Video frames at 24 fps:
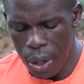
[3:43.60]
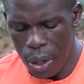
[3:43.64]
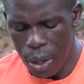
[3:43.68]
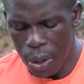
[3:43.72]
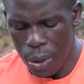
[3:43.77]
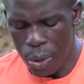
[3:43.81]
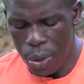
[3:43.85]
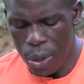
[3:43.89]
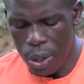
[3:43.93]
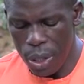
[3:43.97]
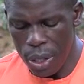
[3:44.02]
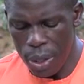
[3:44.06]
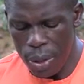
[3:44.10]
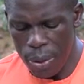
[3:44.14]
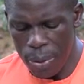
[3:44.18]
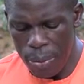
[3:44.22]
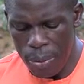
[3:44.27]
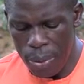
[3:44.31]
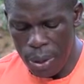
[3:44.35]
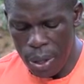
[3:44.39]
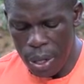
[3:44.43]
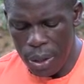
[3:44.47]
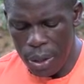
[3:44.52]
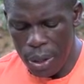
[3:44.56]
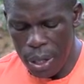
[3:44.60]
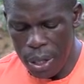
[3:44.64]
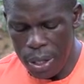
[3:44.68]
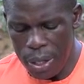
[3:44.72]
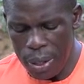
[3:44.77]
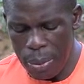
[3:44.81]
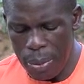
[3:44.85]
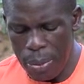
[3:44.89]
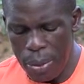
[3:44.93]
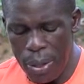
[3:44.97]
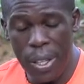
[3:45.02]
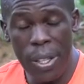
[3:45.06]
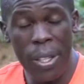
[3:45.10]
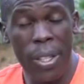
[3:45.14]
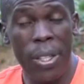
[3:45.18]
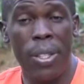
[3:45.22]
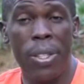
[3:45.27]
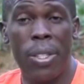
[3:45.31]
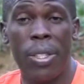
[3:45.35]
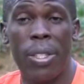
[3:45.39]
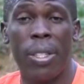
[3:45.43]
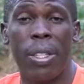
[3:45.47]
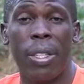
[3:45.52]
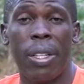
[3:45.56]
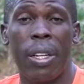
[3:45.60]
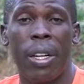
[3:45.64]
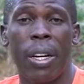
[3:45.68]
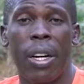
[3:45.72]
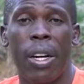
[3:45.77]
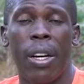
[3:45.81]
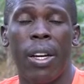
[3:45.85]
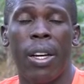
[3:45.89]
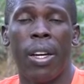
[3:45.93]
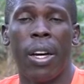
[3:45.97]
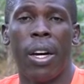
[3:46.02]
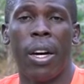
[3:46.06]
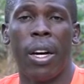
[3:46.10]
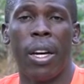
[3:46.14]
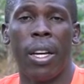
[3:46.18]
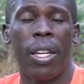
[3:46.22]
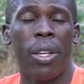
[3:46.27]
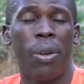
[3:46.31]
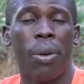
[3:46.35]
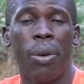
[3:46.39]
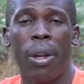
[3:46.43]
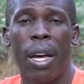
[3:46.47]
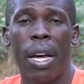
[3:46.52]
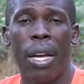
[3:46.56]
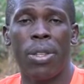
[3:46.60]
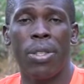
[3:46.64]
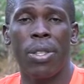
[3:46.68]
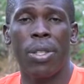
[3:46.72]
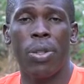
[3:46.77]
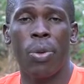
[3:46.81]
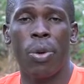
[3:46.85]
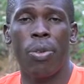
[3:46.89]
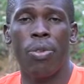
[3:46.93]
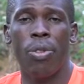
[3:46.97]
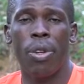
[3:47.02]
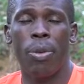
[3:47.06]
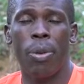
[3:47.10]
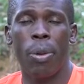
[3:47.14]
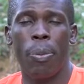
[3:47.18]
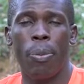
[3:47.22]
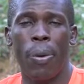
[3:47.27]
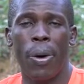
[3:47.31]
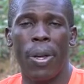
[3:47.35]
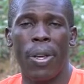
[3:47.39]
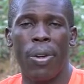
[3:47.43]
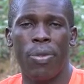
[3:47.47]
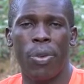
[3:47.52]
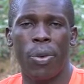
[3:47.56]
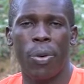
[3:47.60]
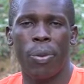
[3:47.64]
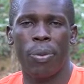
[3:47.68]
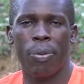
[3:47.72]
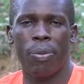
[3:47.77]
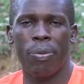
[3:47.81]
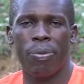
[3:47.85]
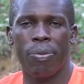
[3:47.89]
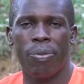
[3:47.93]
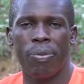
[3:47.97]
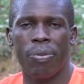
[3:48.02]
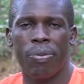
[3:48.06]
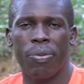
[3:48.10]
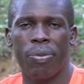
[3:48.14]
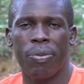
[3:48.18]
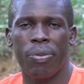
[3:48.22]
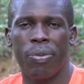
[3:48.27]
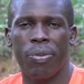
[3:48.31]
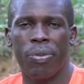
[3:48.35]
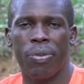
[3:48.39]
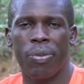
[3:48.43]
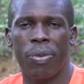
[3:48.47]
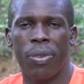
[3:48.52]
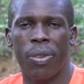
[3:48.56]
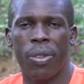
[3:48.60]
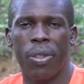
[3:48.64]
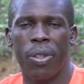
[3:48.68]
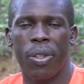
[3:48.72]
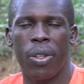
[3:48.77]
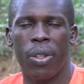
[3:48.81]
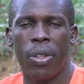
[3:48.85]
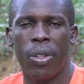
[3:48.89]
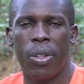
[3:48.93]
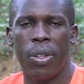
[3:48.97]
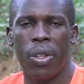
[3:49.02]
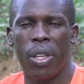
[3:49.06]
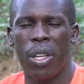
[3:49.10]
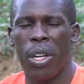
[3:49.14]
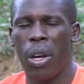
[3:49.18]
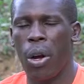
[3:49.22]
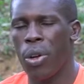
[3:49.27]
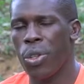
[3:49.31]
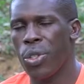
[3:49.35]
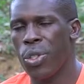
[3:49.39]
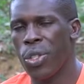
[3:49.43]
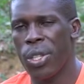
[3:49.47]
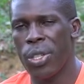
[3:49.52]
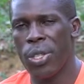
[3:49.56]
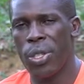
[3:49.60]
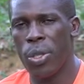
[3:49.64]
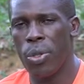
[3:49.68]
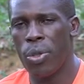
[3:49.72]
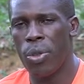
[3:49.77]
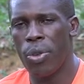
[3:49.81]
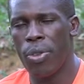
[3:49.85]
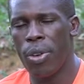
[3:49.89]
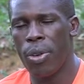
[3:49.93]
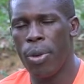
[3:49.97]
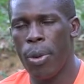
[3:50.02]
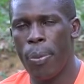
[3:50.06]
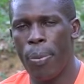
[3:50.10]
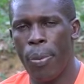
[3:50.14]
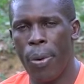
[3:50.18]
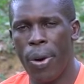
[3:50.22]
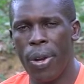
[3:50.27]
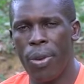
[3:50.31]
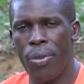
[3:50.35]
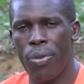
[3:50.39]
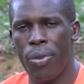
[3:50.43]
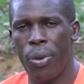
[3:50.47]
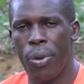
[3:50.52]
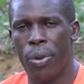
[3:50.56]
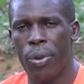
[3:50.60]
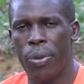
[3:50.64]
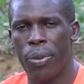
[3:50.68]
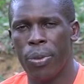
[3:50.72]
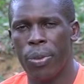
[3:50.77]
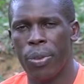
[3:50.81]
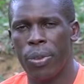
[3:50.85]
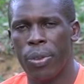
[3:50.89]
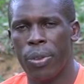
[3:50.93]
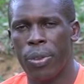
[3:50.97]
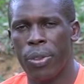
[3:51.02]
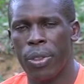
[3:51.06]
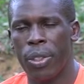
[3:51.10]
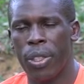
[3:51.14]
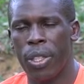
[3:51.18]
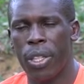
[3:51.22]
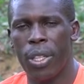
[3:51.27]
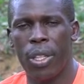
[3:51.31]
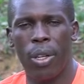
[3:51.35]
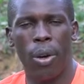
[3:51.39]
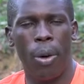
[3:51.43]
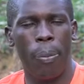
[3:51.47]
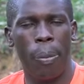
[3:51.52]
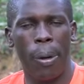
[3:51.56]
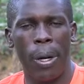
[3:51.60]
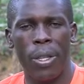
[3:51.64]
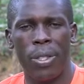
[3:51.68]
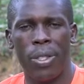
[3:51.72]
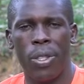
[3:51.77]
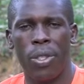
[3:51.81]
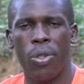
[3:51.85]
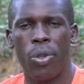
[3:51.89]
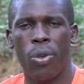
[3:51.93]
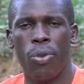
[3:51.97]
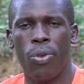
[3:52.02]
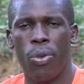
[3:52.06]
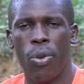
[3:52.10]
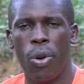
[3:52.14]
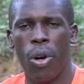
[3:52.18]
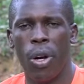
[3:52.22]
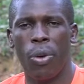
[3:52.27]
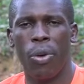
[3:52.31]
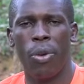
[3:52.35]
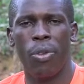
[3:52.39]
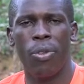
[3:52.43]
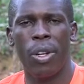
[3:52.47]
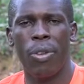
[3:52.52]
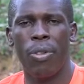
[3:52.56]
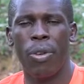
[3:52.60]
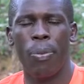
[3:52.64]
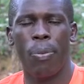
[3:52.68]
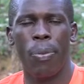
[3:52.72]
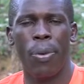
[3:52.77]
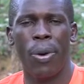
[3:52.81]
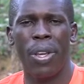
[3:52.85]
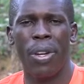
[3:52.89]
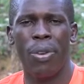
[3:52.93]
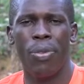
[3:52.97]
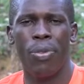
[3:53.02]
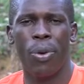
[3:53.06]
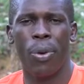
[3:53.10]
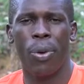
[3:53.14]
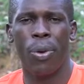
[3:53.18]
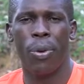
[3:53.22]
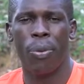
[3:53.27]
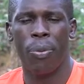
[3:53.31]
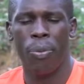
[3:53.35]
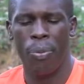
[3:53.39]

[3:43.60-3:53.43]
You see, there are some things in our lives that we've never prayed for. In our churches, we've never prayed for. In our places of work, we've never prayed for.